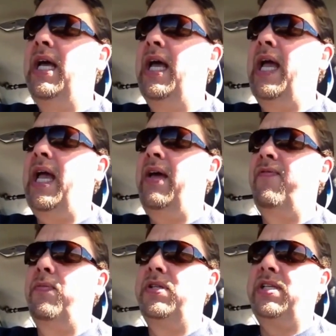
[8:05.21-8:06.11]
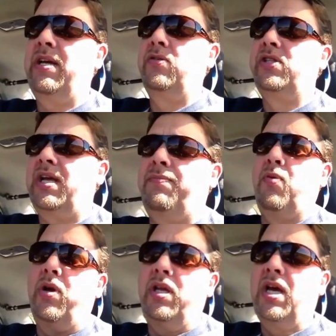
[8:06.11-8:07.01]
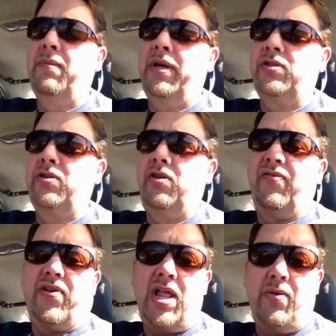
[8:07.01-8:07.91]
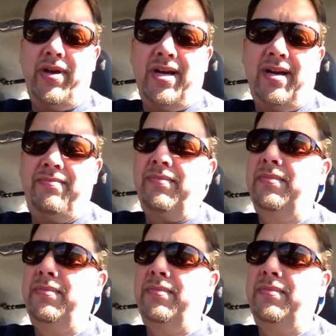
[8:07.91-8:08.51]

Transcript: And from a sales standpoint, you got to make sure you're following up,